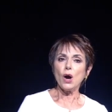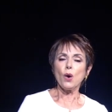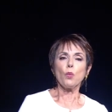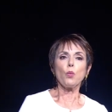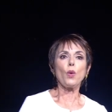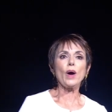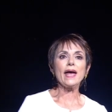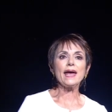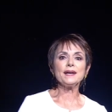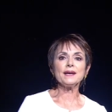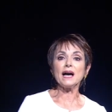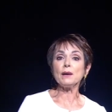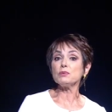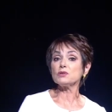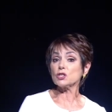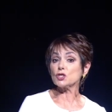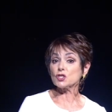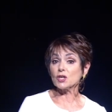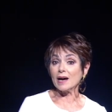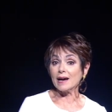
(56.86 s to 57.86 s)
When I
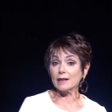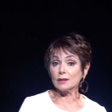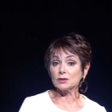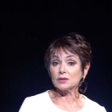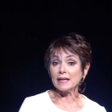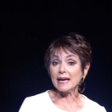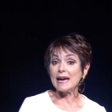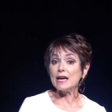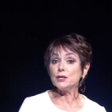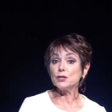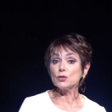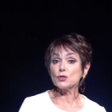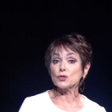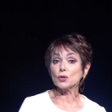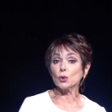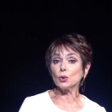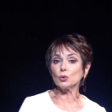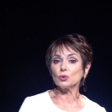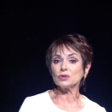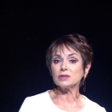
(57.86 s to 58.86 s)
was a child, eight years
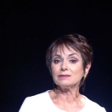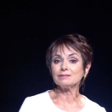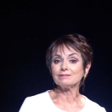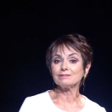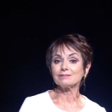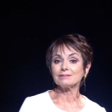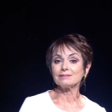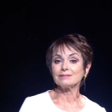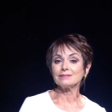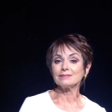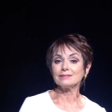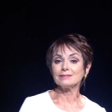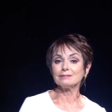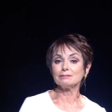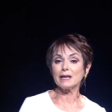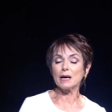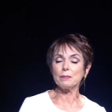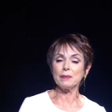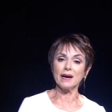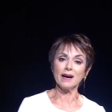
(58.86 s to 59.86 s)
old,
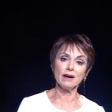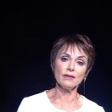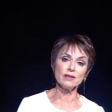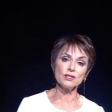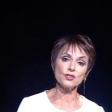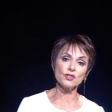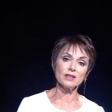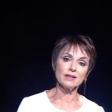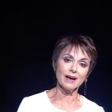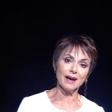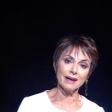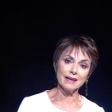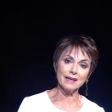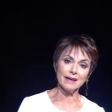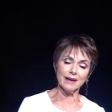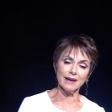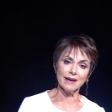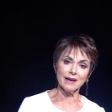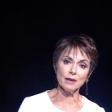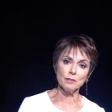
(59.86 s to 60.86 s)
my parents and I
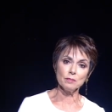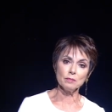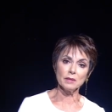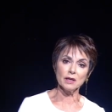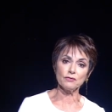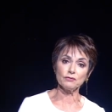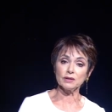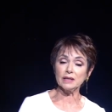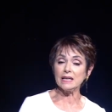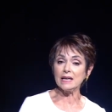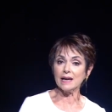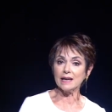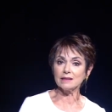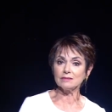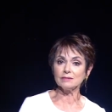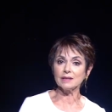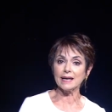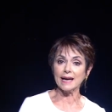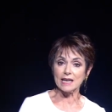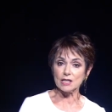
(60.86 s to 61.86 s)
came
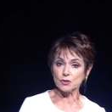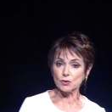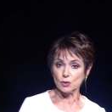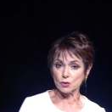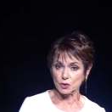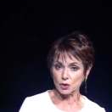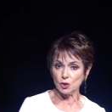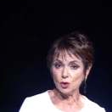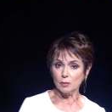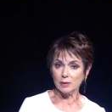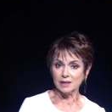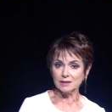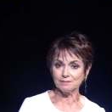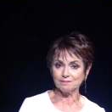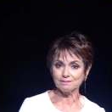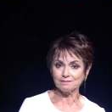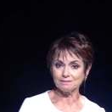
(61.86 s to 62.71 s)
fleeing Castro's Cuba.